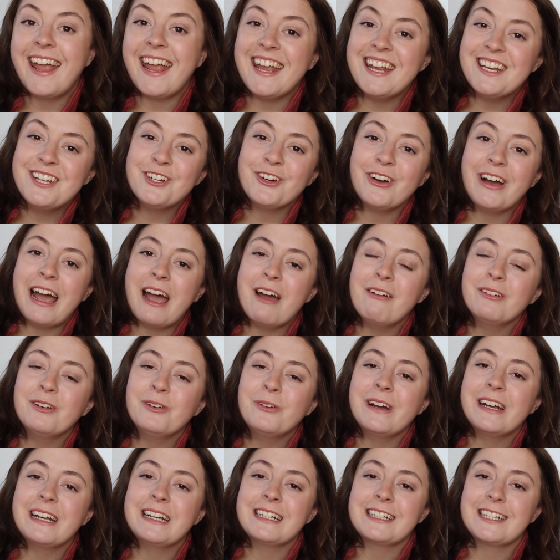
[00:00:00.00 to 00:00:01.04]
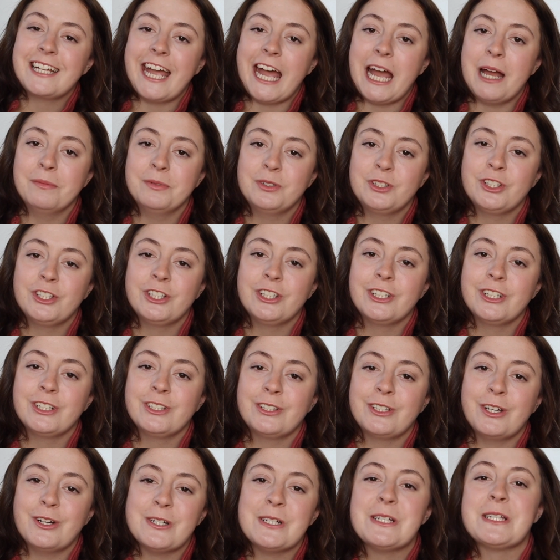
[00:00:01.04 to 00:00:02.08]
and you'll have a way to capture
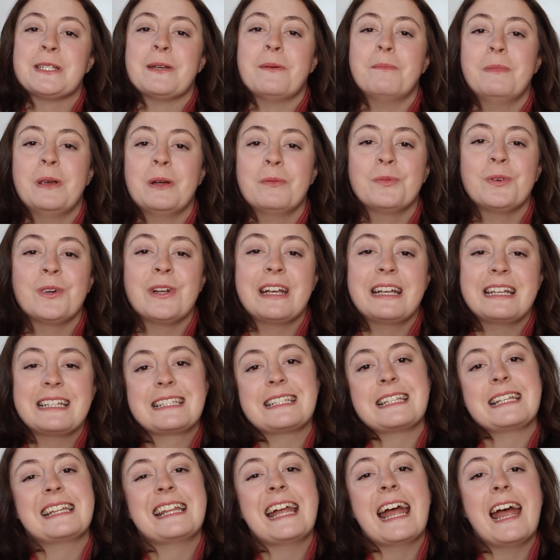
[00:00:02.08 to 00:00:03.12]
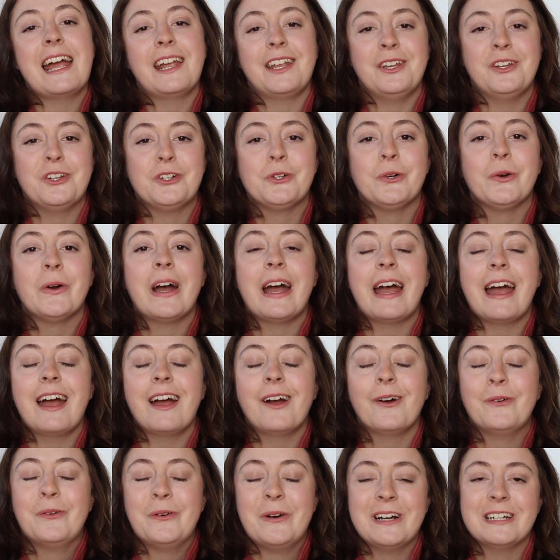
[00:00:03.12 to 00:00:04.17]
those memories that you
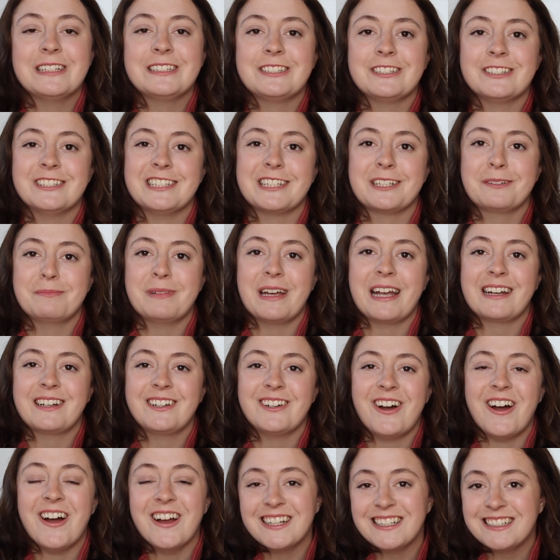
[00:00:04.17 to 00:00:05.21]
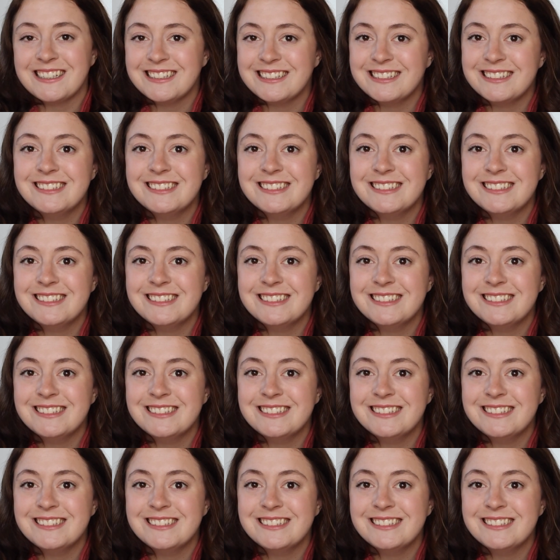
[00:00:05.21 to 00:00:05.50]
want to look back on.